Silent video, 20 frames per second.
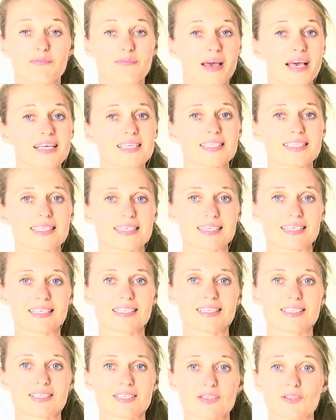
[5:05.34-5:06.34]
Best
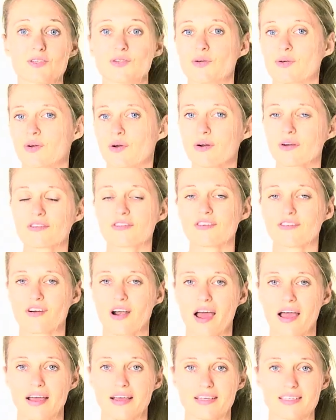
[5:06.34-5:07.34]
is to cook the
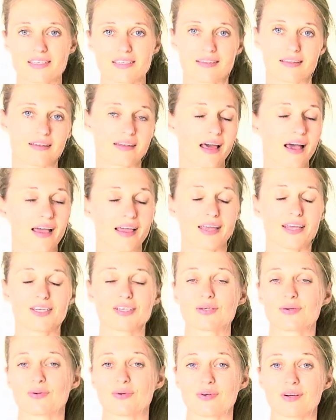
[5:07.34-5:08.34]
rice the
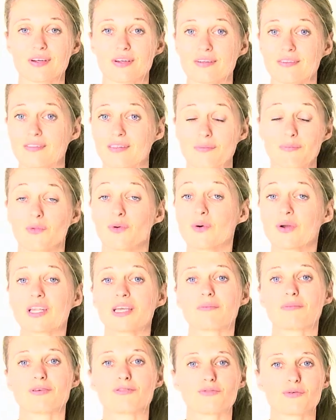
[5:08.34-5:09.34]
night or the
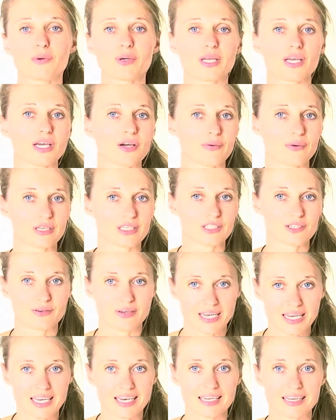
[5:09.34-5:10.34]
morning before you're going to
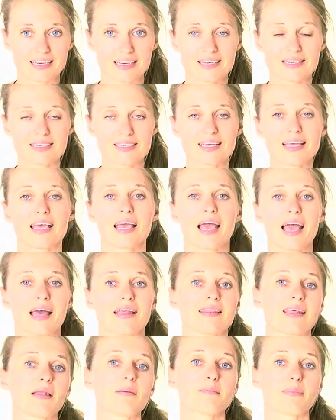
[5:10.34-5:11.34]
eat it
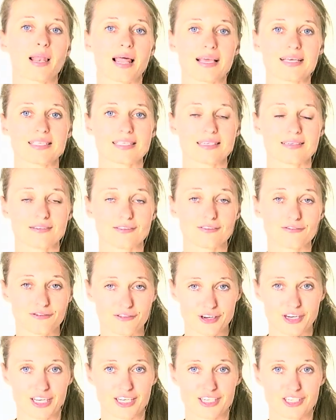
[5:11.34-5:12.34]
and then place it in the
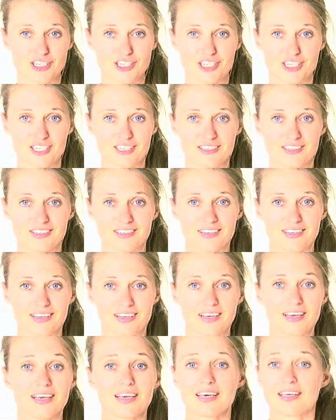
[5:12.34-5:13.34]
fridge.
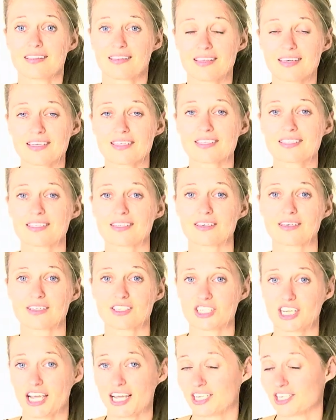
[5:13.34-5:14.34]
This
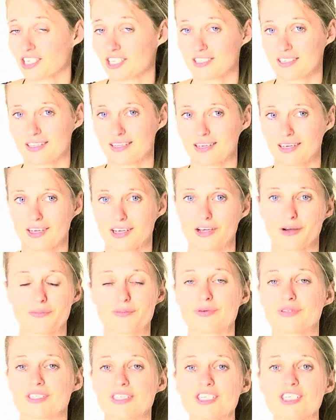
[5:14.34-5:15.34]
changes the
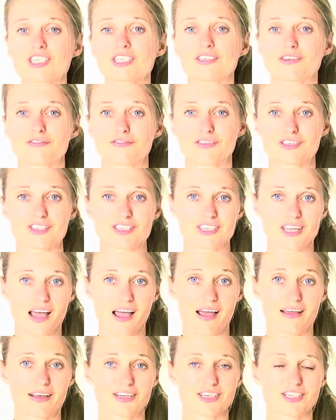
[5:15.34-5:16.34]
composition of the
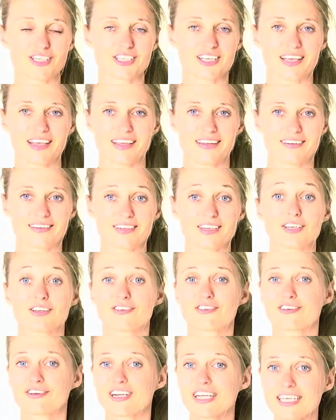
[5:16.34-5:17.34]
starch and
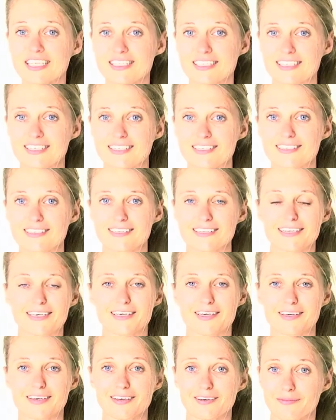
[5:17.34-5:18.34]
increases the
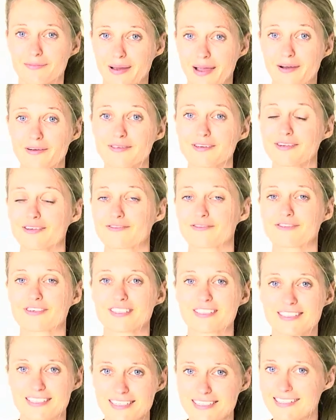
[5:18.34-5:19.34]
amount of
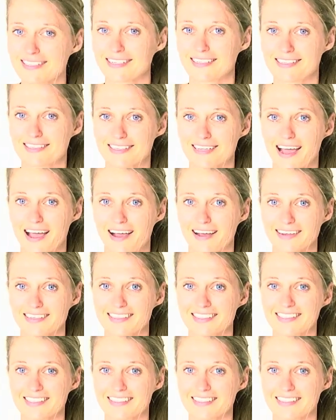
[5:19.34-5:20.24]
resistant starch.